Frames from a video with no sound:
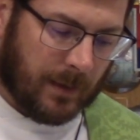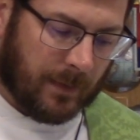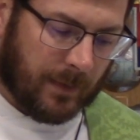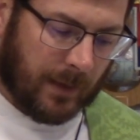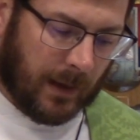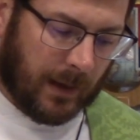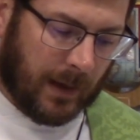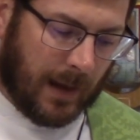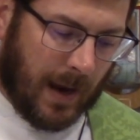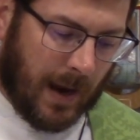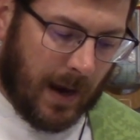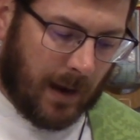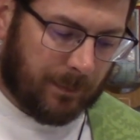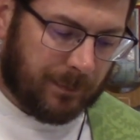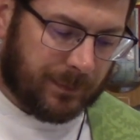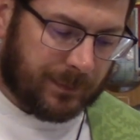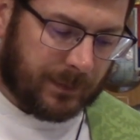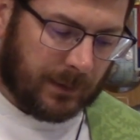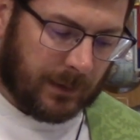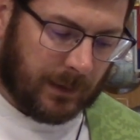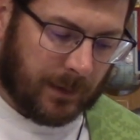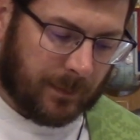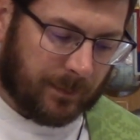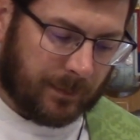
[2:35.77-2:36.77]
Then
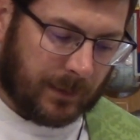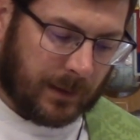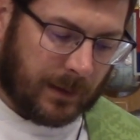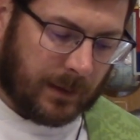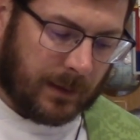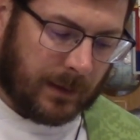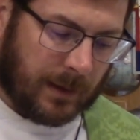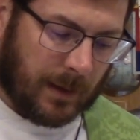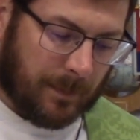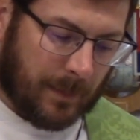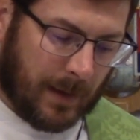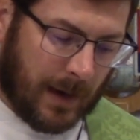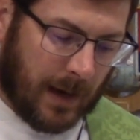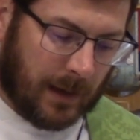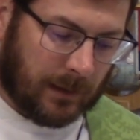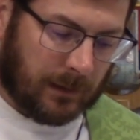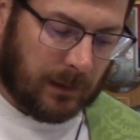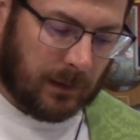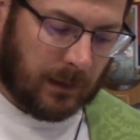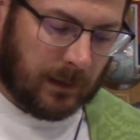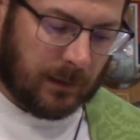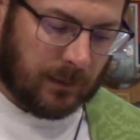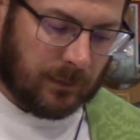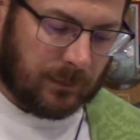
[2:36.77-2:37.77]
Absalom
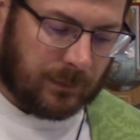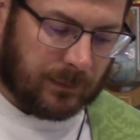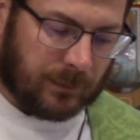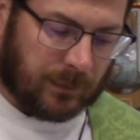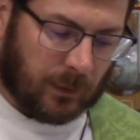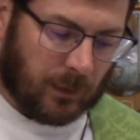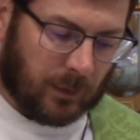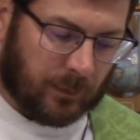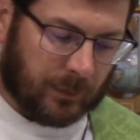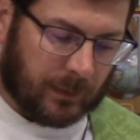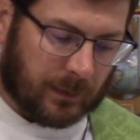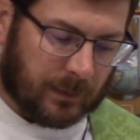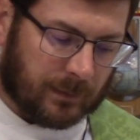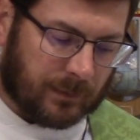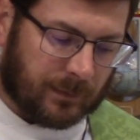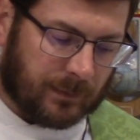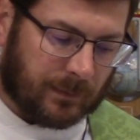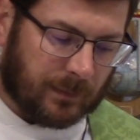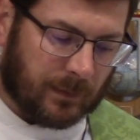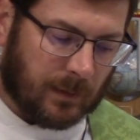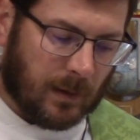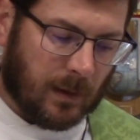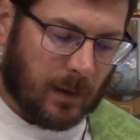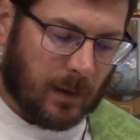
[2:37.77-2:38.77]
commanded his
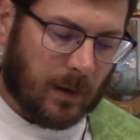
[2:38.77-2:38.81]
servants,